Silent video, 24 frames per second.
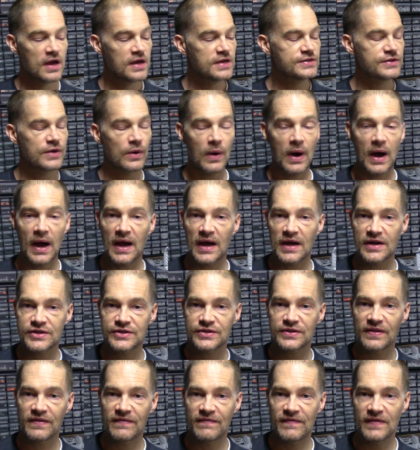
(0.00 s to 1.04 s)
So I
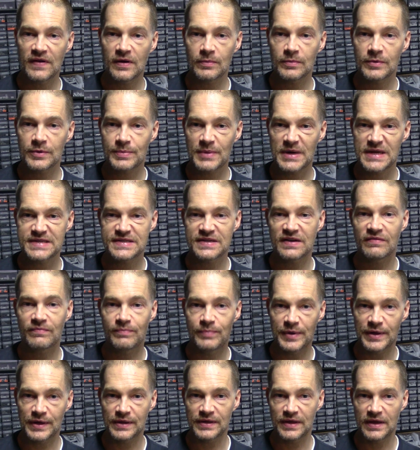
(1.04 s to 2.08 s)
actually filmed myself
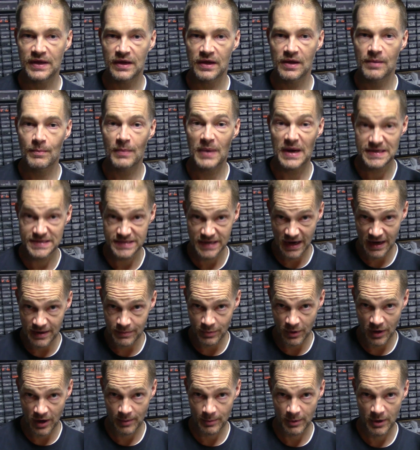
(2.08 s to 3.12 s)
building my TIE
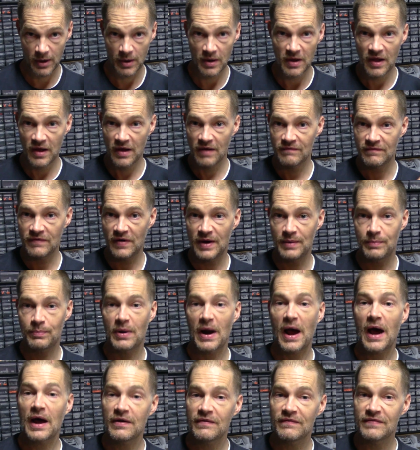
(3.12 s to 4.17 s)
bomber. Very
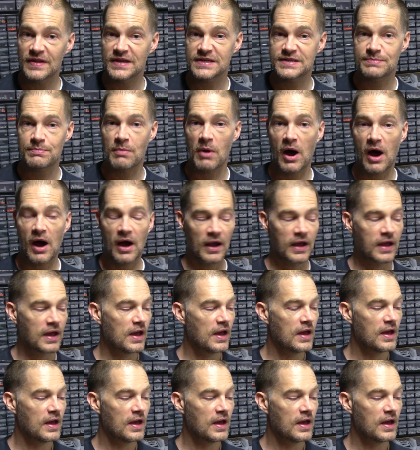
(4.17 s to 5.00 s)
proud of this MOC.